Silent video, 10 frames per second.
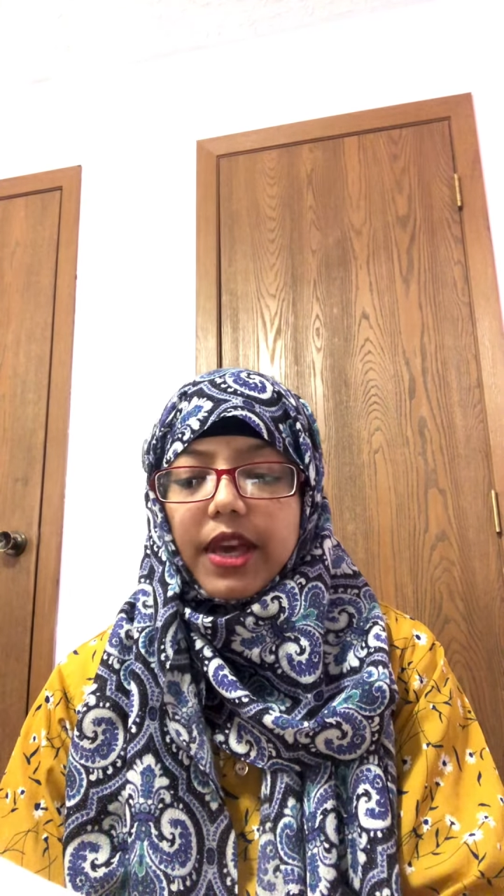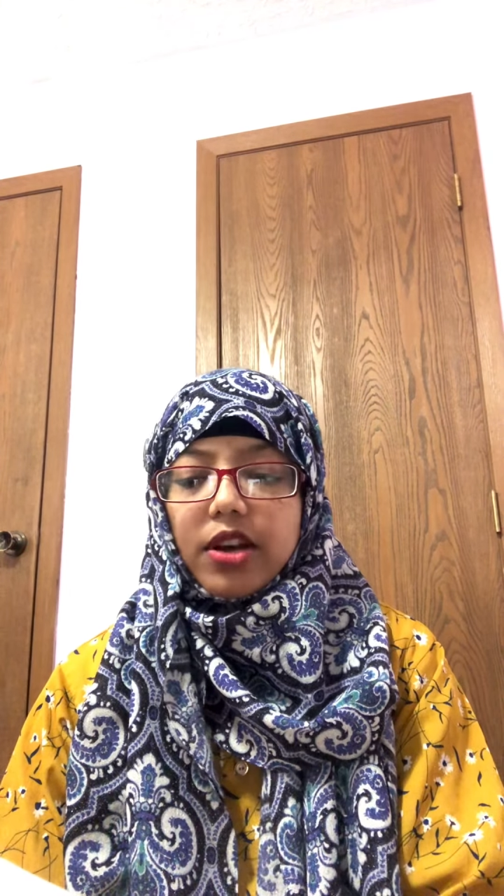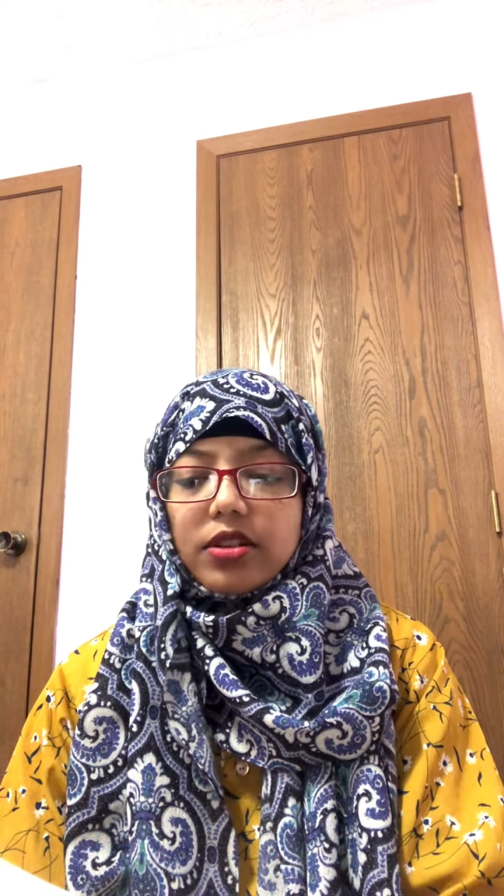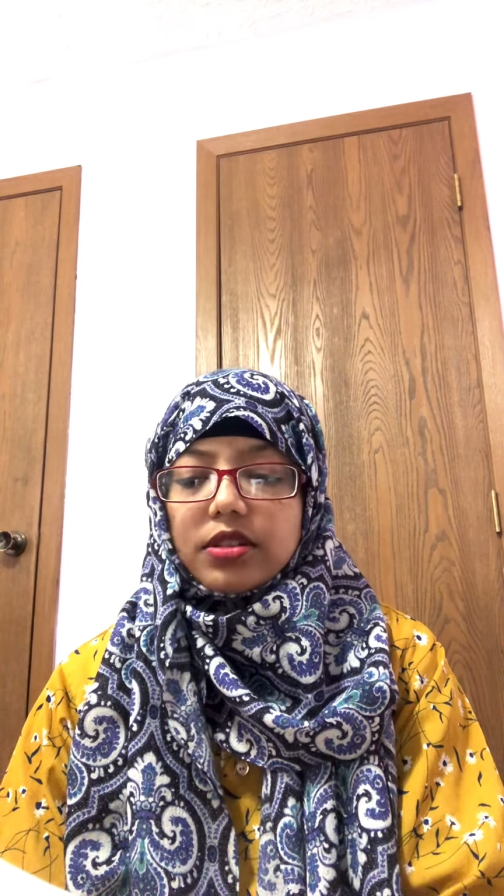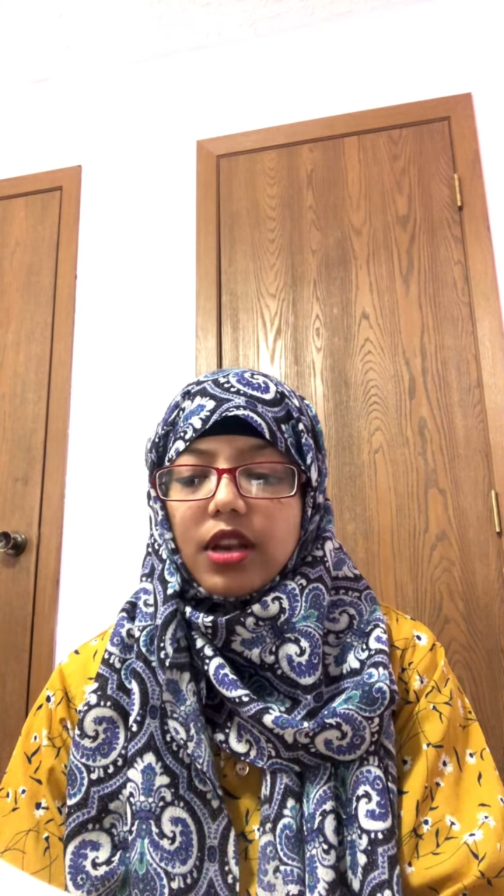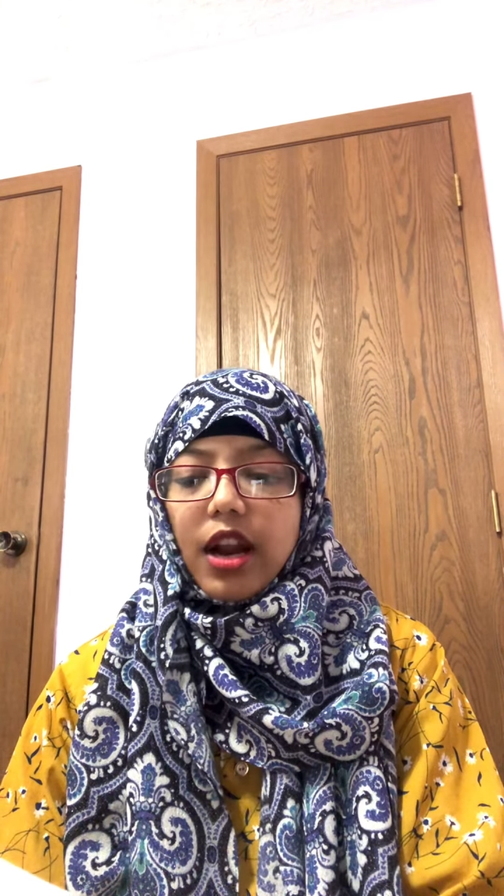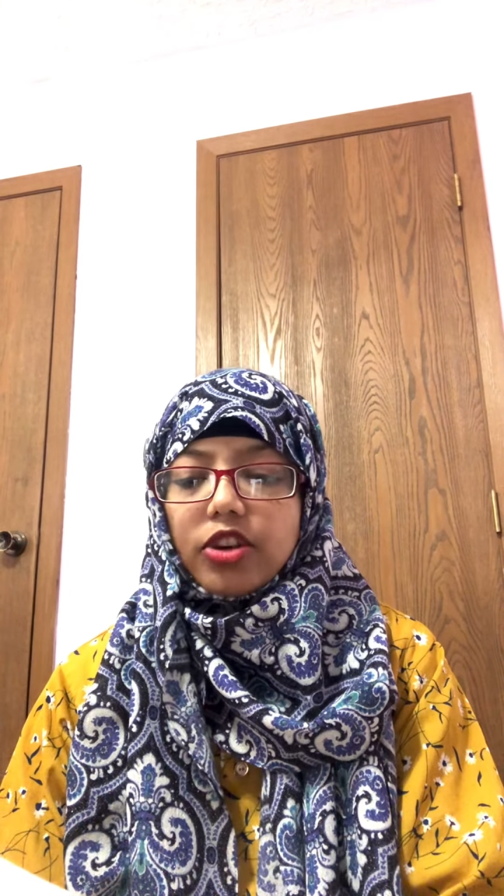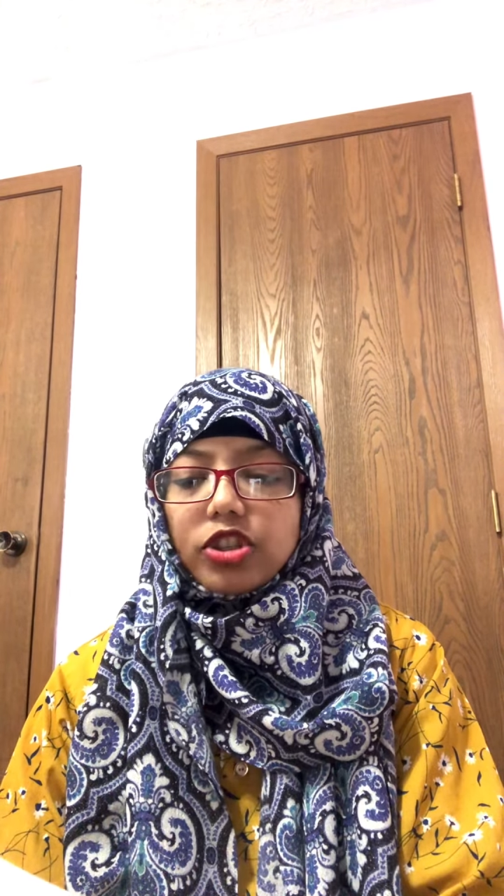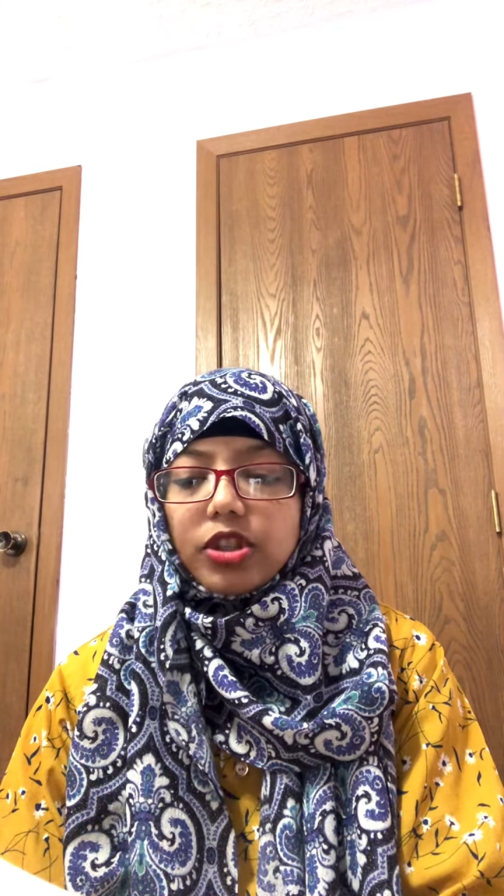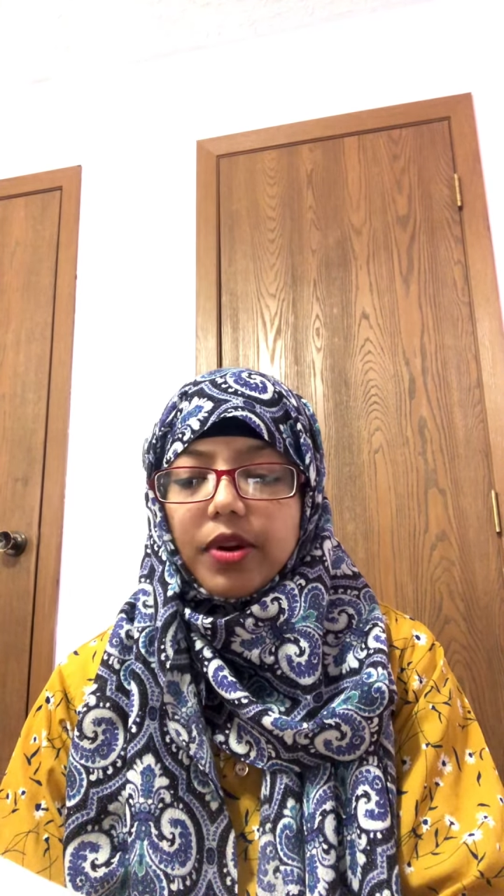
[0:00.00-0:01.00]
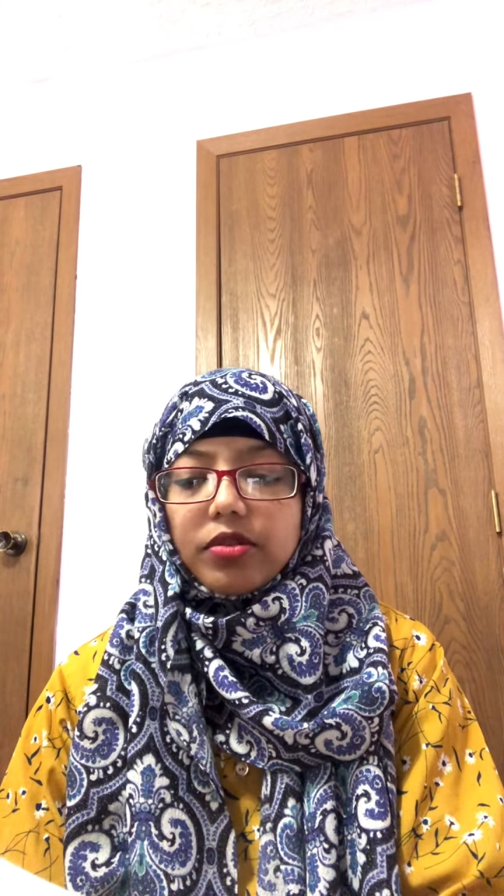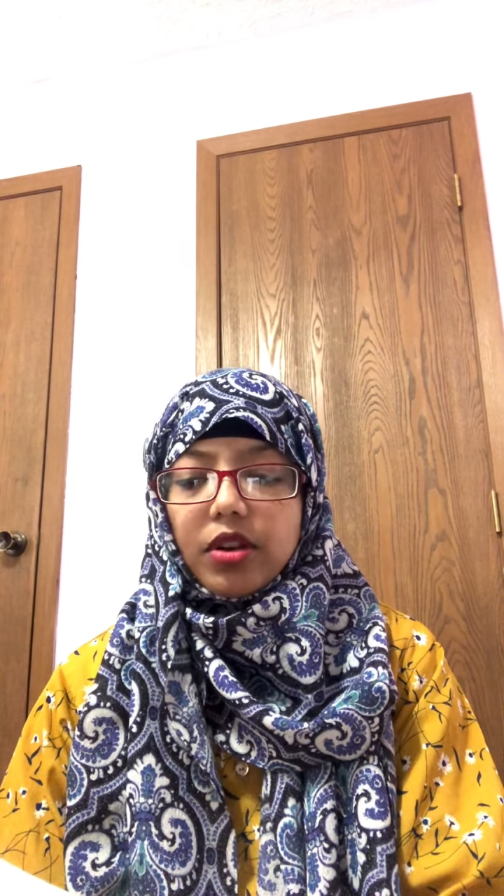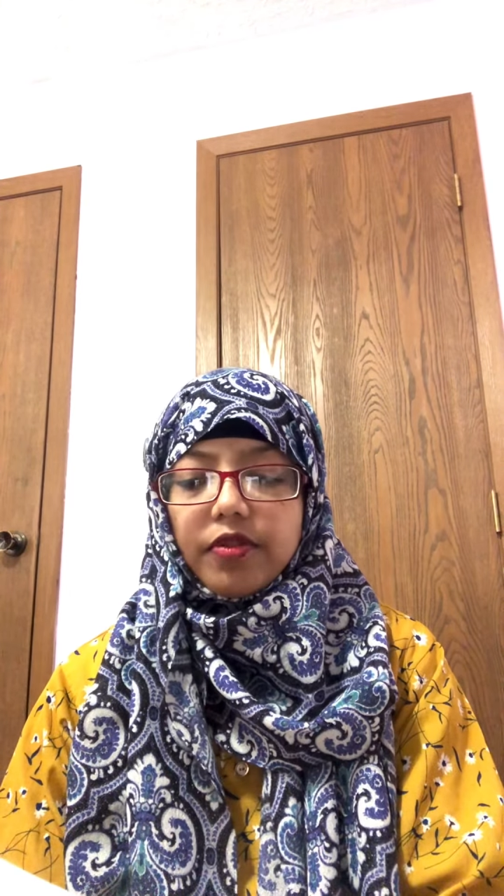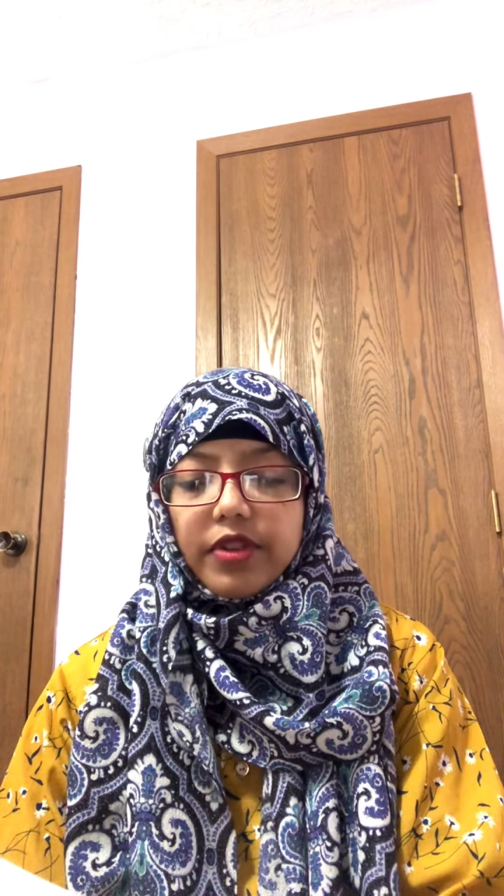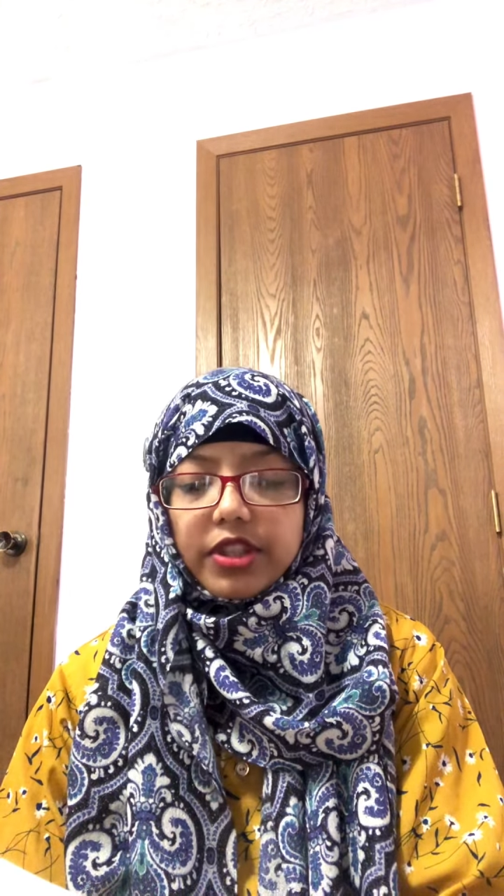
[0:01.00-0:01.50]
cause large amount
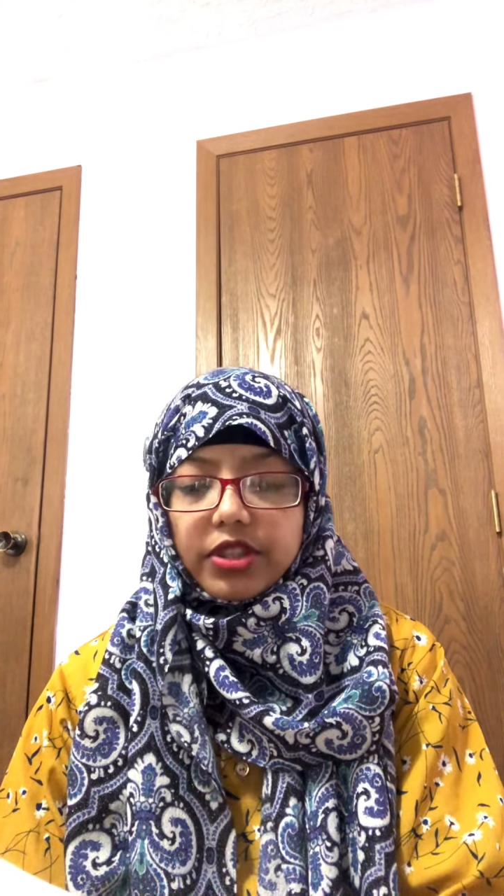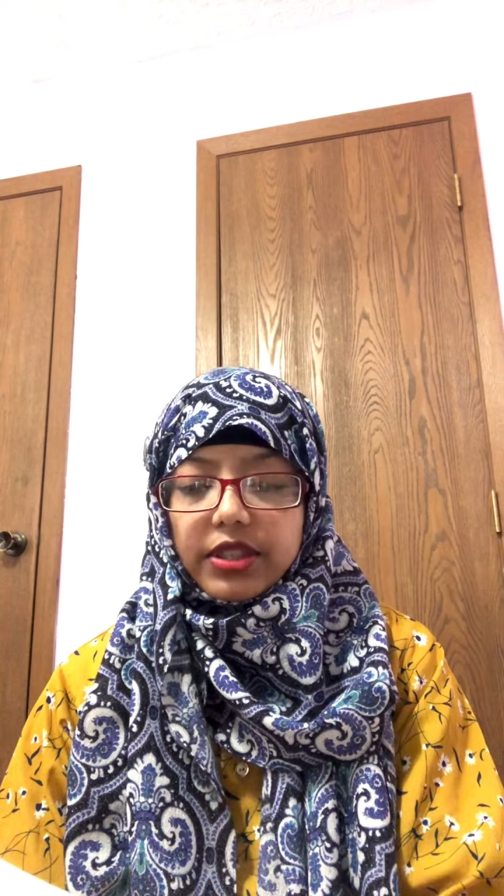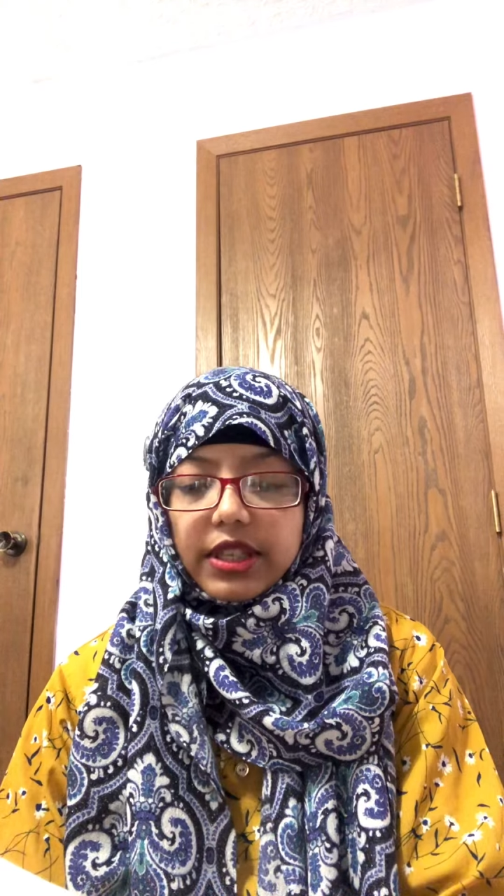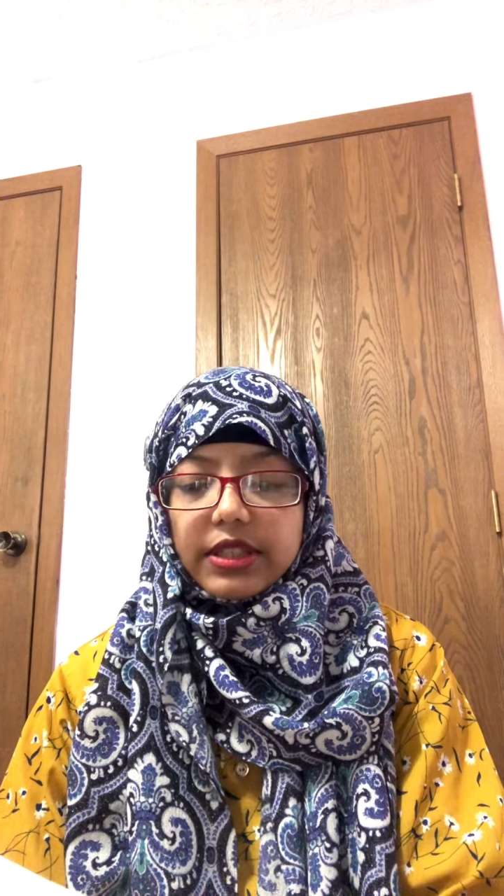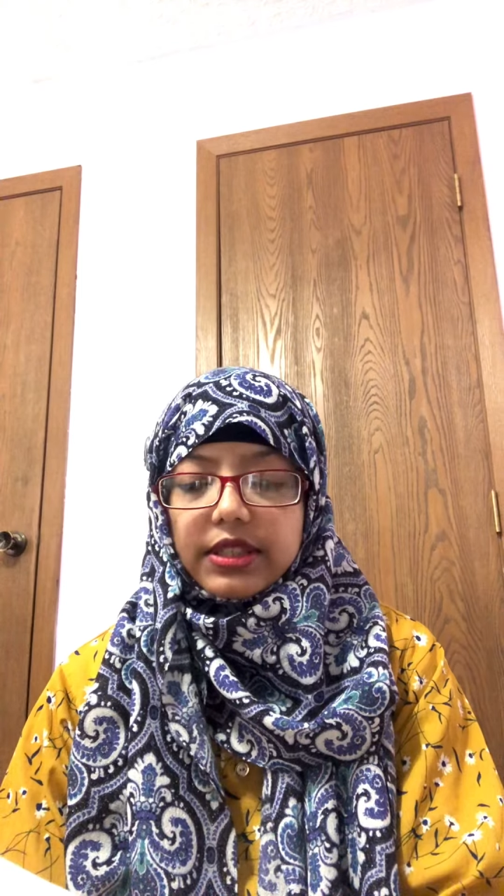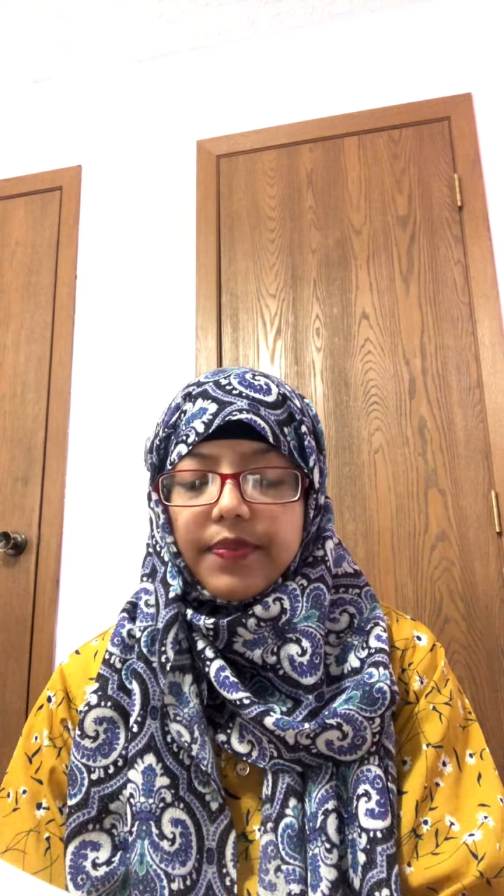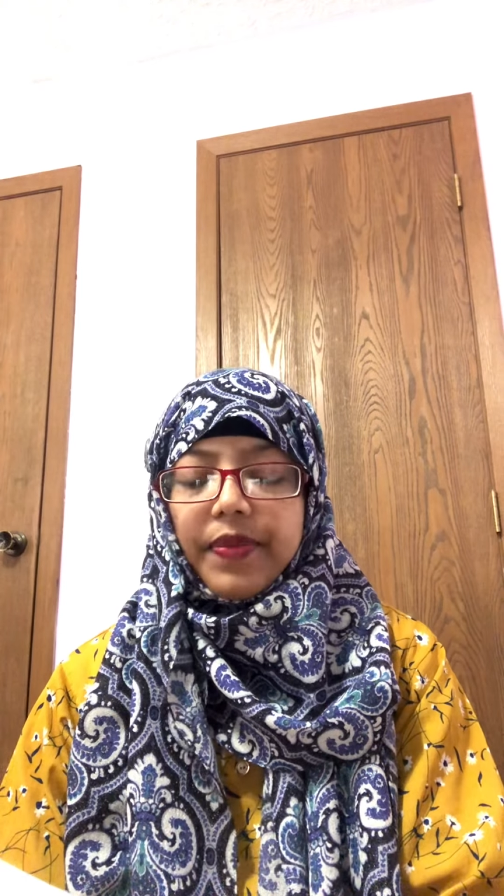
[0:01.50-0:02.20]
of resistance.